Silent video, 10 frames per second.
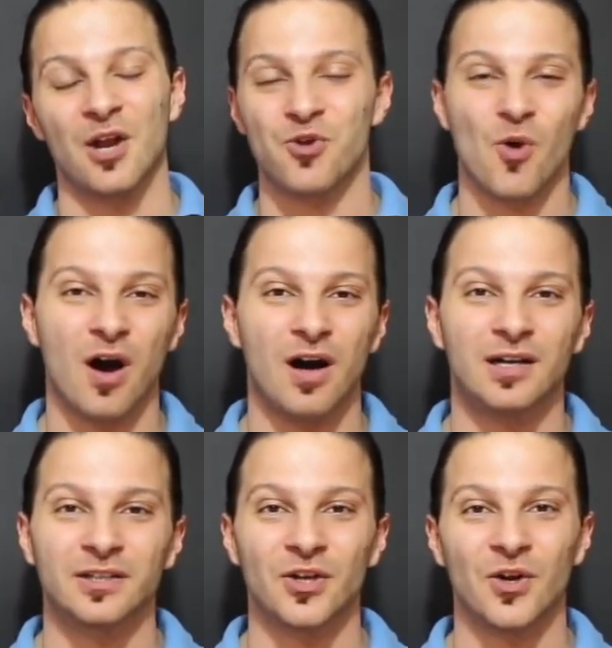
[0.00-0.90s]
you
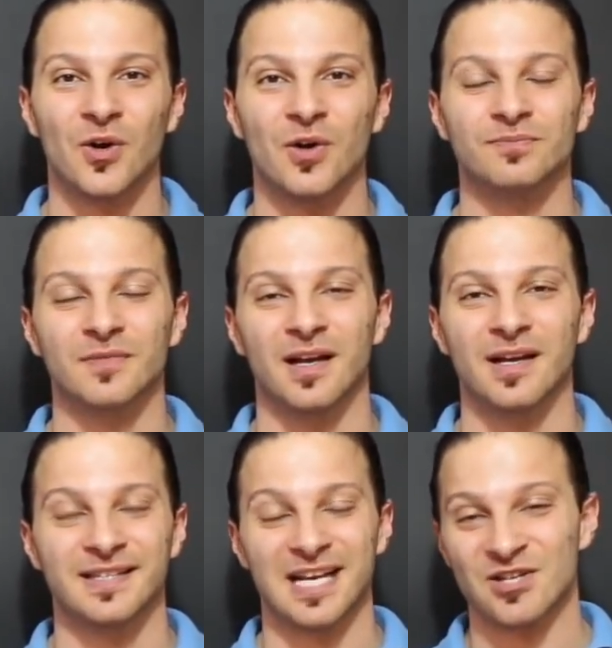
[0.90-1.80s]
are, you know,
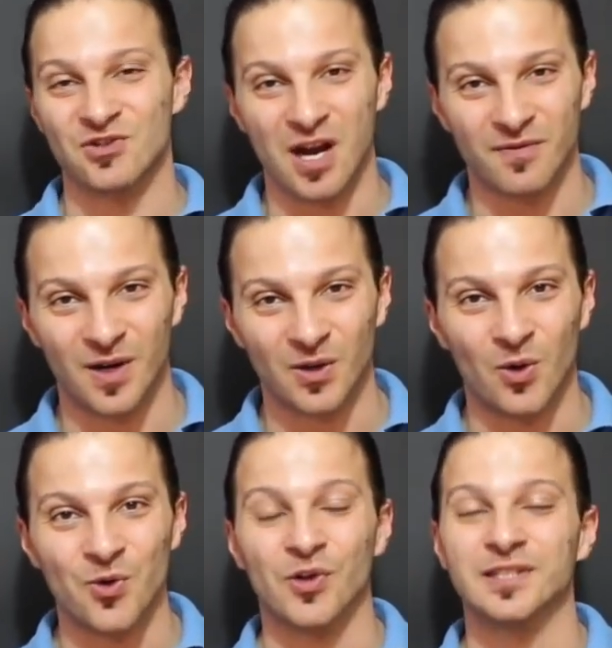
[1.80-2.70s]
in a taxi driver,
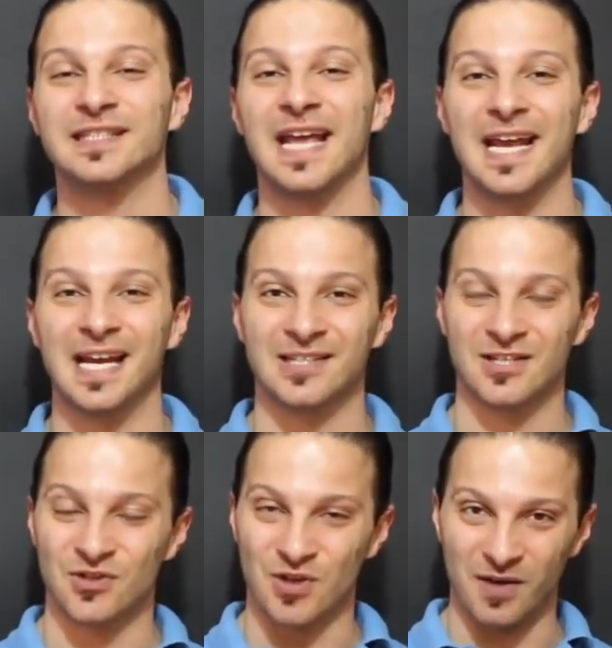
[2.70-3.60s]
or you are taking a
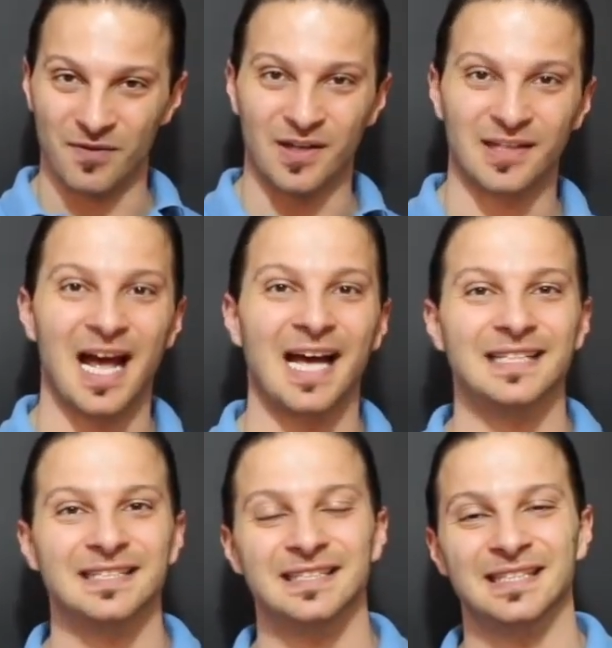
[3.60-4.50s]
taxi driver
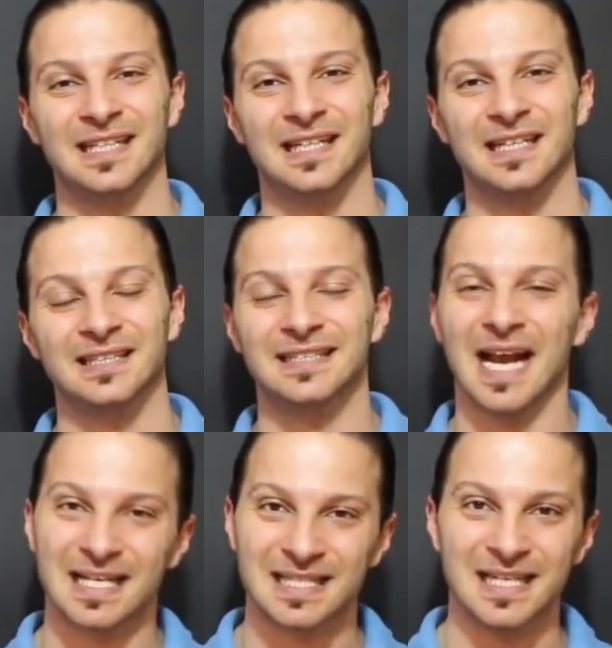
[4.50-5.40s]
and the
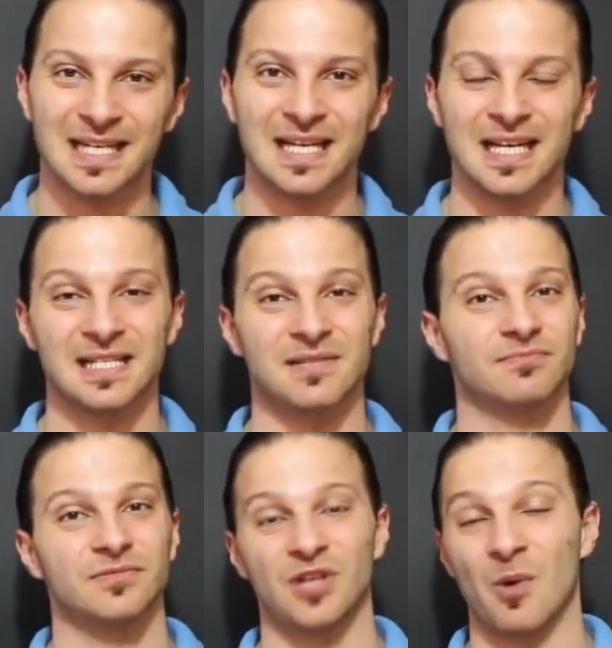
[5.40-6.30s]
taxi is
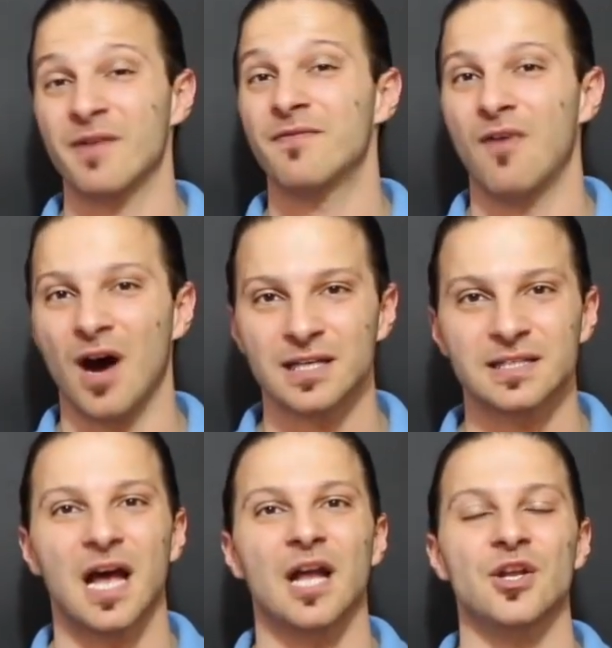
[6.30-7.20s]
going
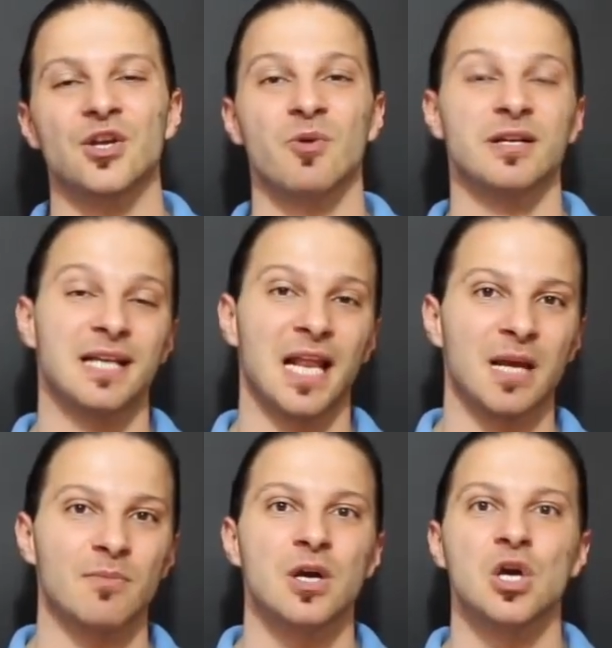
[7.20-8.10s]
fast and you want to tell
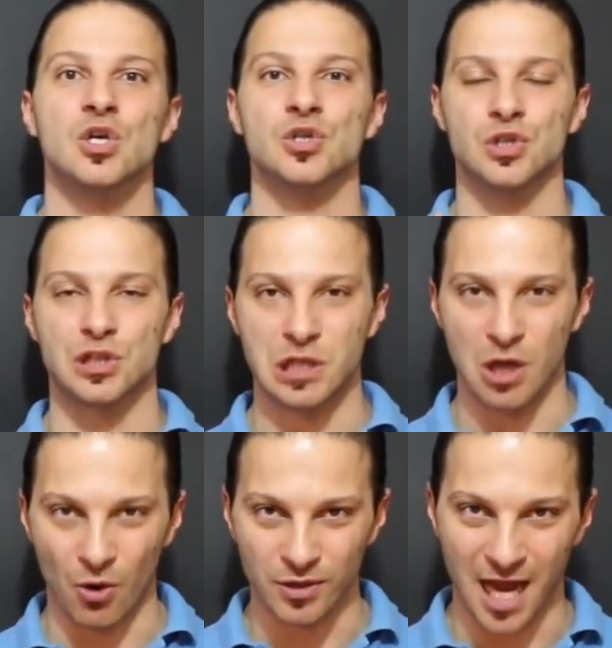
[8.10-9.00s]
him,
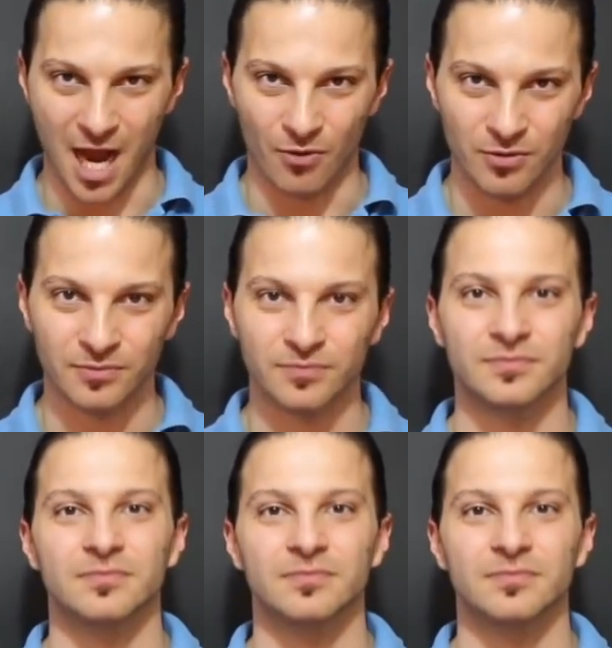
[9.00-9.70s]
slow down,